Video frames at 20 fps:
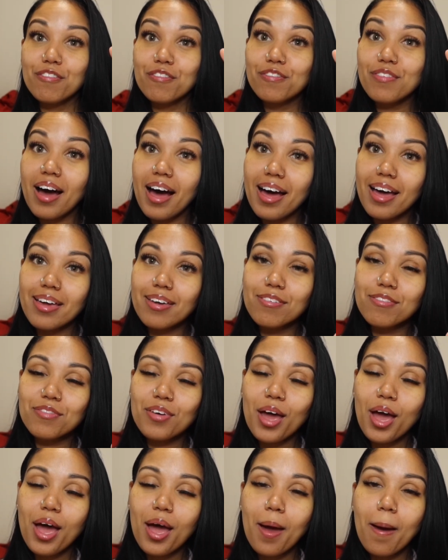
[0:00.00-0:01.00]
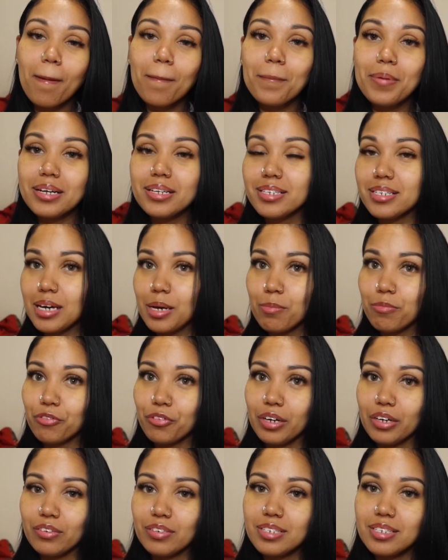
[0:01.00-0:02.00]
5 bedtime
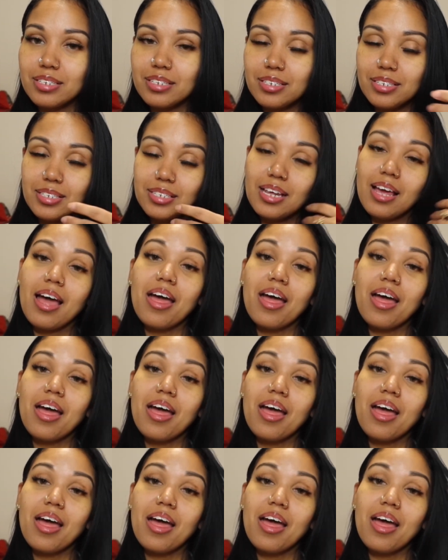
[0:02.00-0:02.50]
fragrances